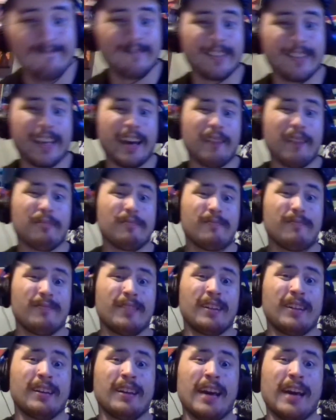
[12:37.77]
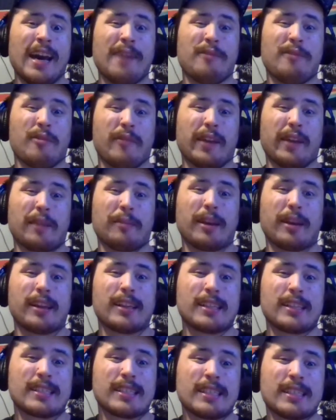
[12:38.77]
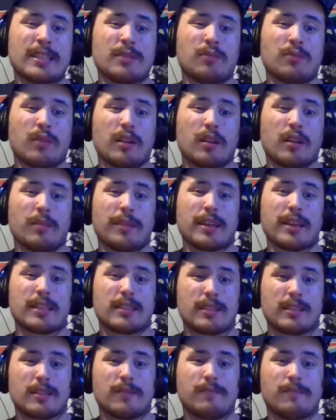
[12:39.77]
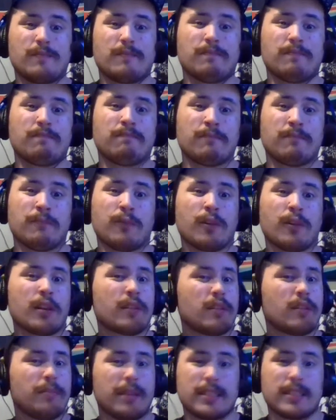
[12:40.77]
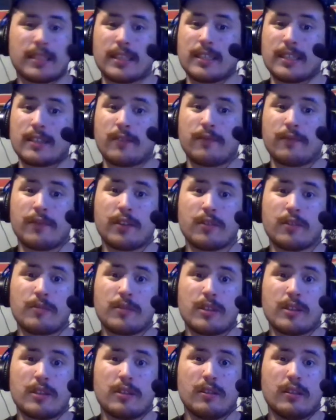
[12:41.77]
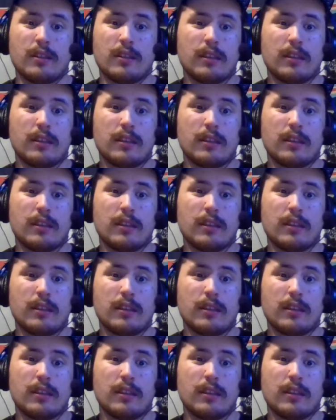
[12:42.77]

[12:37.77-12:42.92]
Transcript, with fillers: Yeah, I will recommend. This is one of the best, one of the best Godzilla films.